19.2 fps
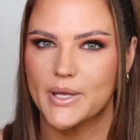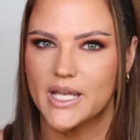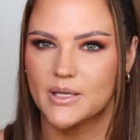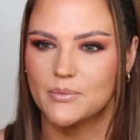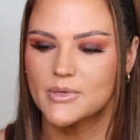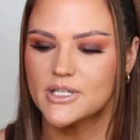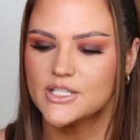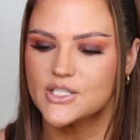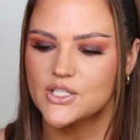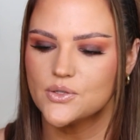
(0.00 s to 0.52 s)

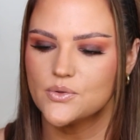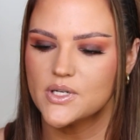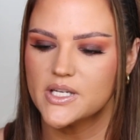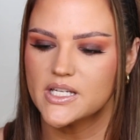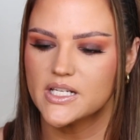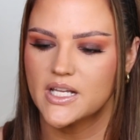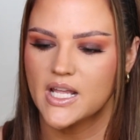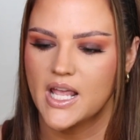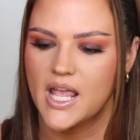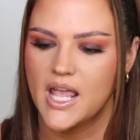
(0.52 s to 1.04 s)
pigment to
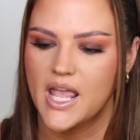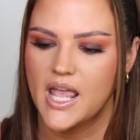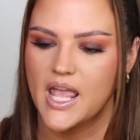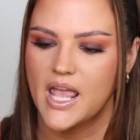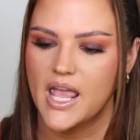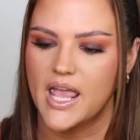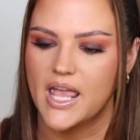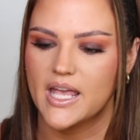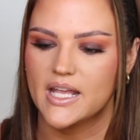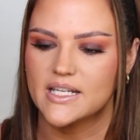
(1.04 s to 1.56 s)
it,
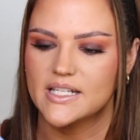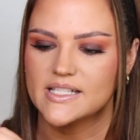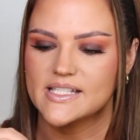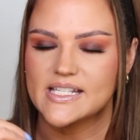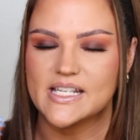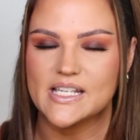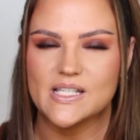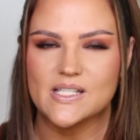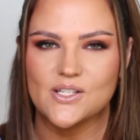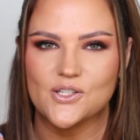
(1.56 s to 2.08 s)
and it's
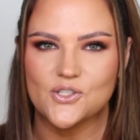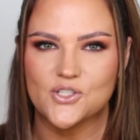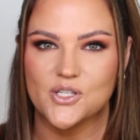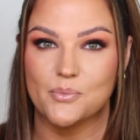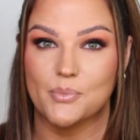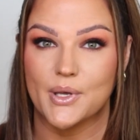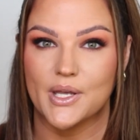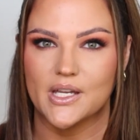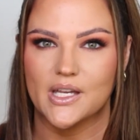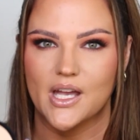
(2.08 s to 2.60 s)
easier to
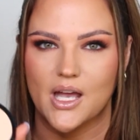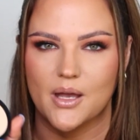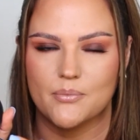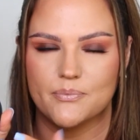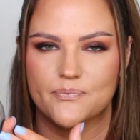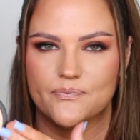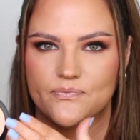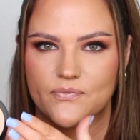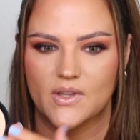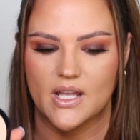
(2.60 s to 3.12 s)
pick up
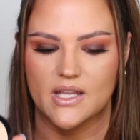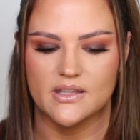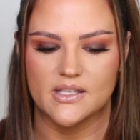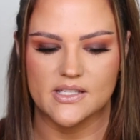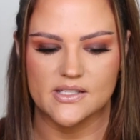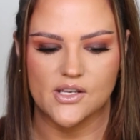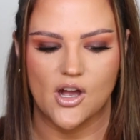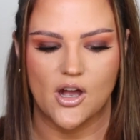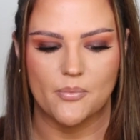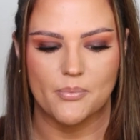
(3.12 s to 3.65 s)
in
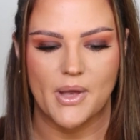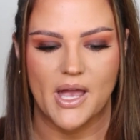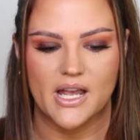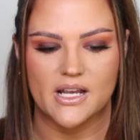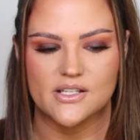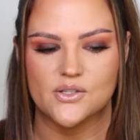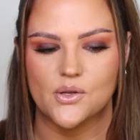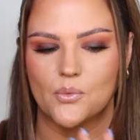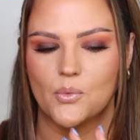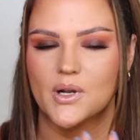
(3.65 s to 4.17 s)
this
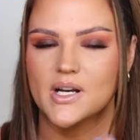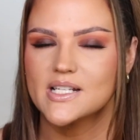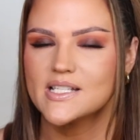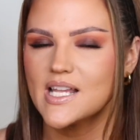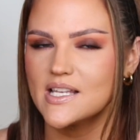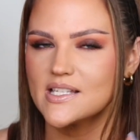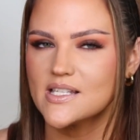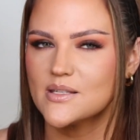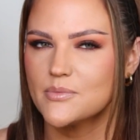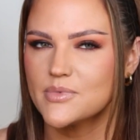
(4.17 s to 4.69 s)
compact. So I want to
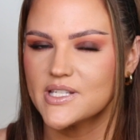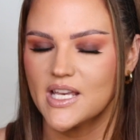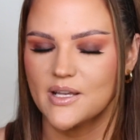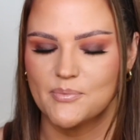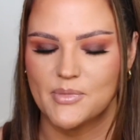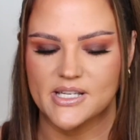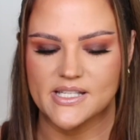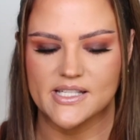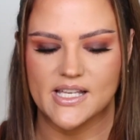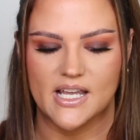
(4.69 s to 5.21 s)
test them side
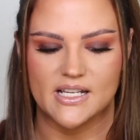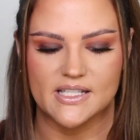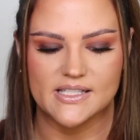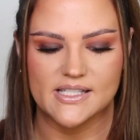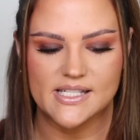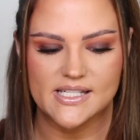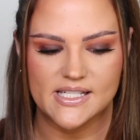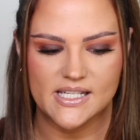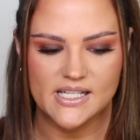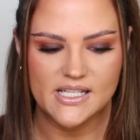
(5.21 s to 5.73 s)
by side and
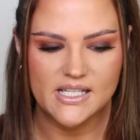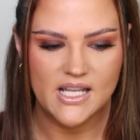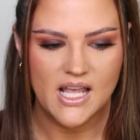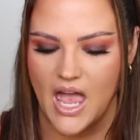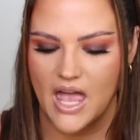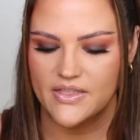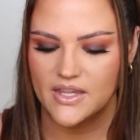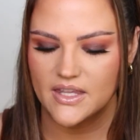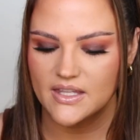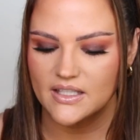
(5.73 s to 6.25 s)
see.
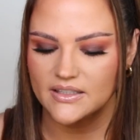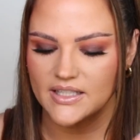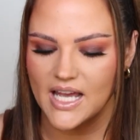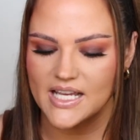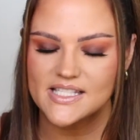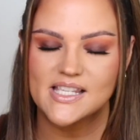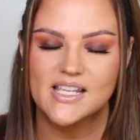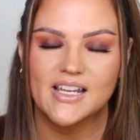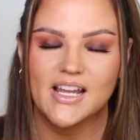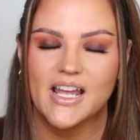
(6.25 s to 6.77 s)
And then the
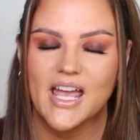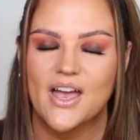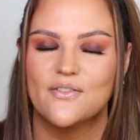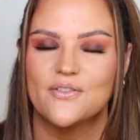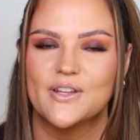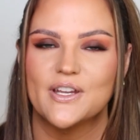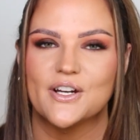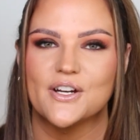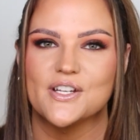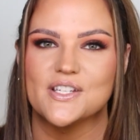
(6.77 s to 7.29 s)
last thing I have
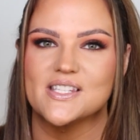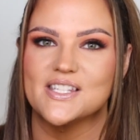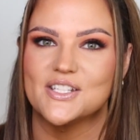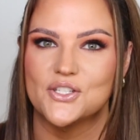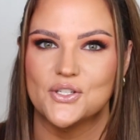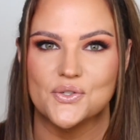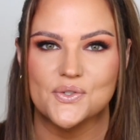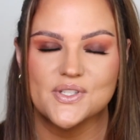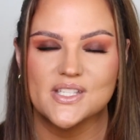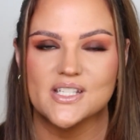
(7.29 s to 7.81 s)
here is the
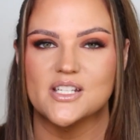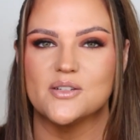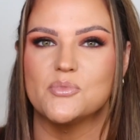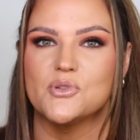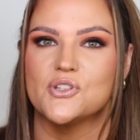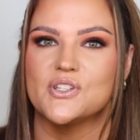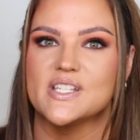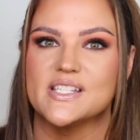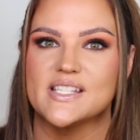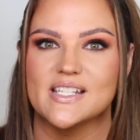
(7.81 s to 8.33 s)
new City
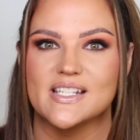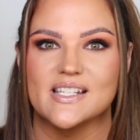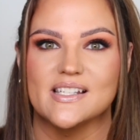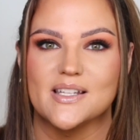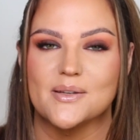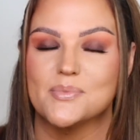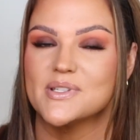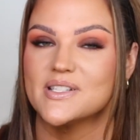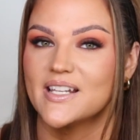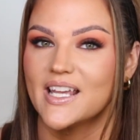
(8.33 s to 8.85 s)
Beauty City
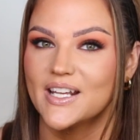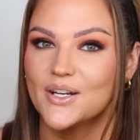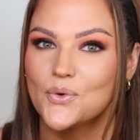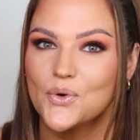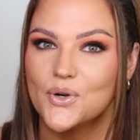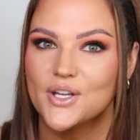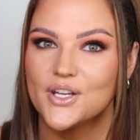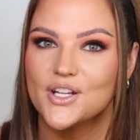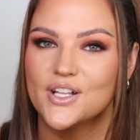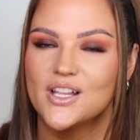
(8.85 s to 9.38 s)
Lips Night
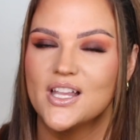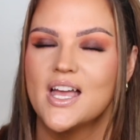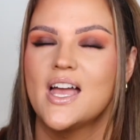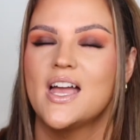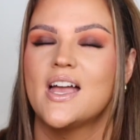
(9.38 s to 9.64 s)
Oil.